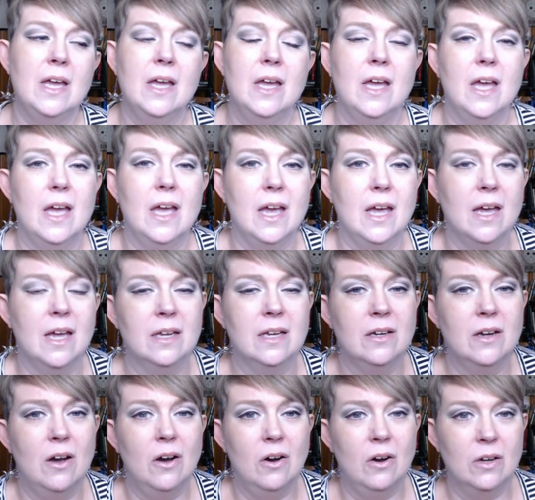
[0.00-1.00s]
and
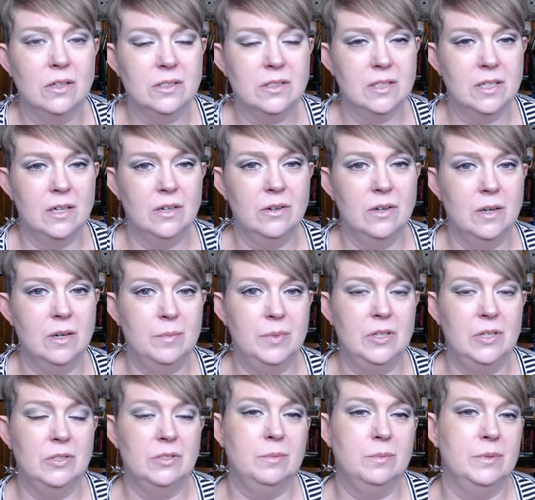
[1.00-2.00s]
also abuse
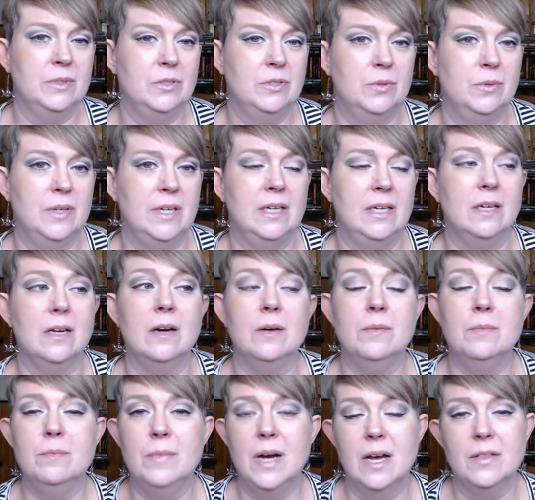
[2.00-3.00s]
between a
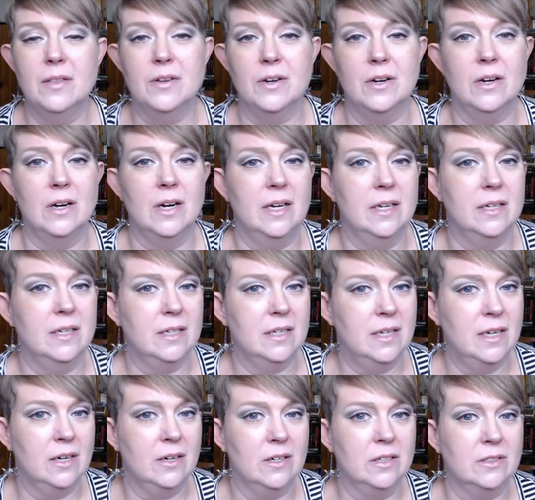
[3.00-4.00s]
mother and a
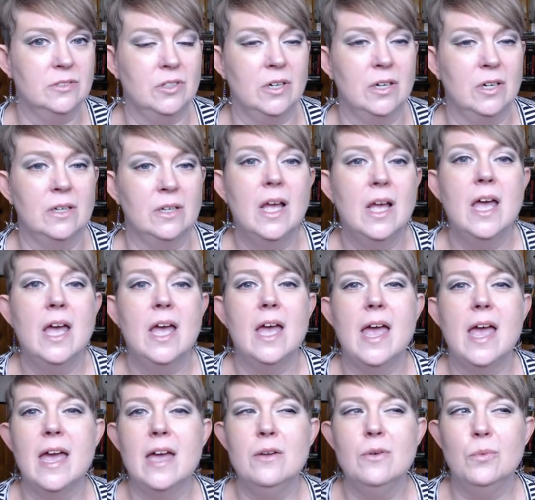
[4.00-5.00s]
character.
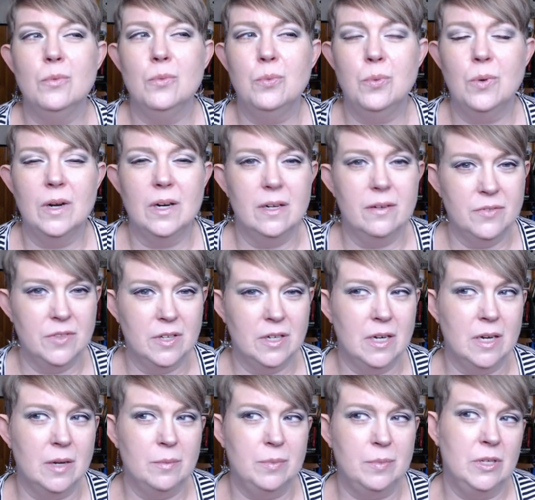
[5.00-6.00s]
And one of the
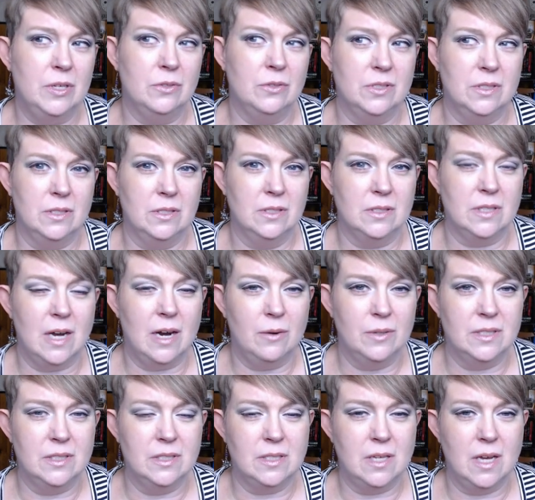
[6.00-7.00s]
abuses, I would
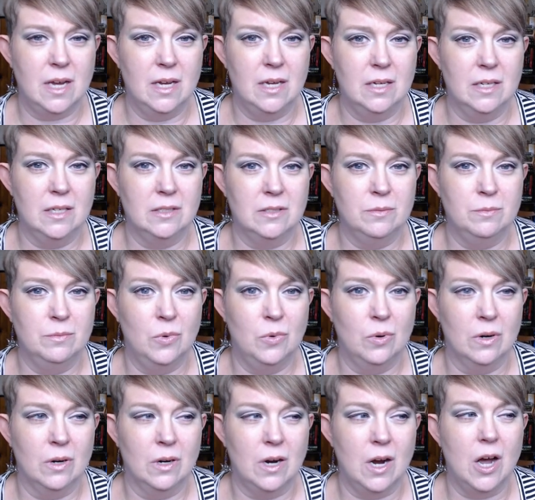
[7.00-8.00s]
say, is
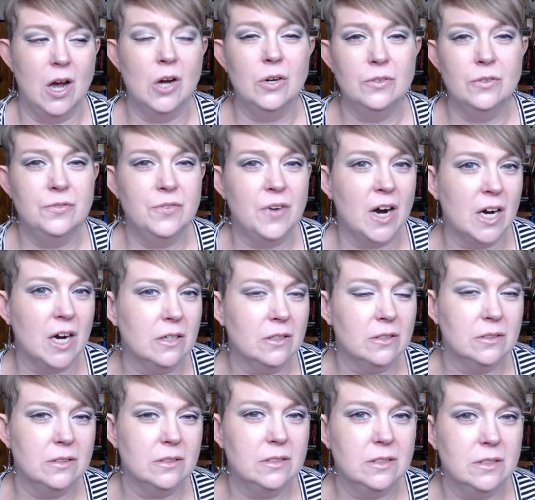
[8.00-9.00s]
more overt,
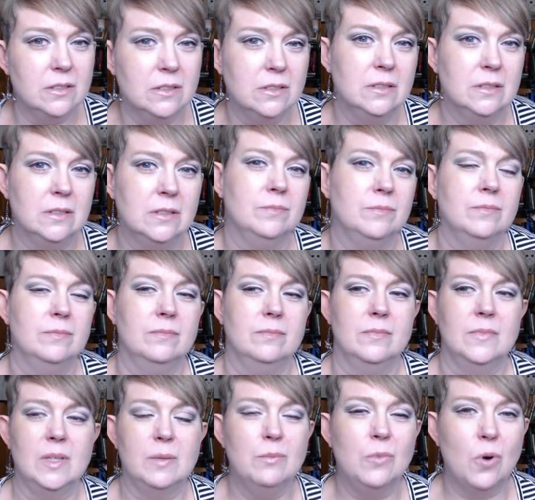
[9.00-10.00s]

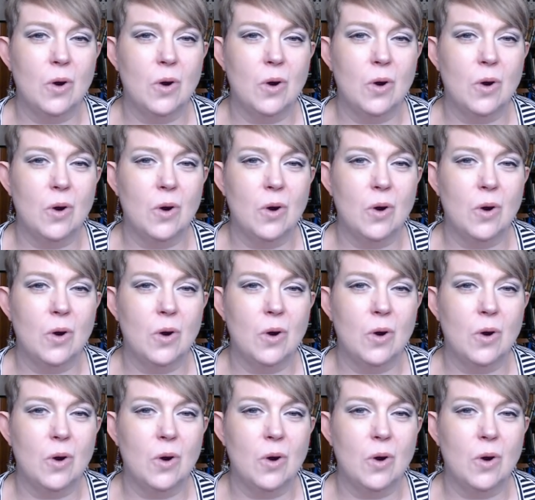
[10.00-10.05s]
more